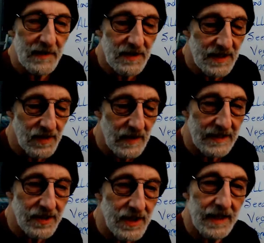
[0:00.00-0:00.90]
in Sweden
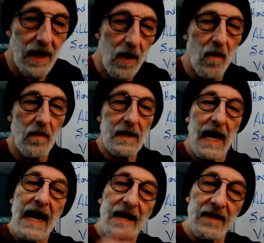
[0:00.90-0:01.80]
said, oh,
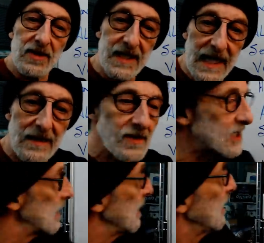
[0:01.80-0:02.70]
and there's a
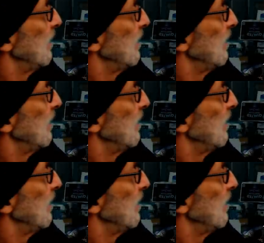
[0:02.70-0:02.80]
downside.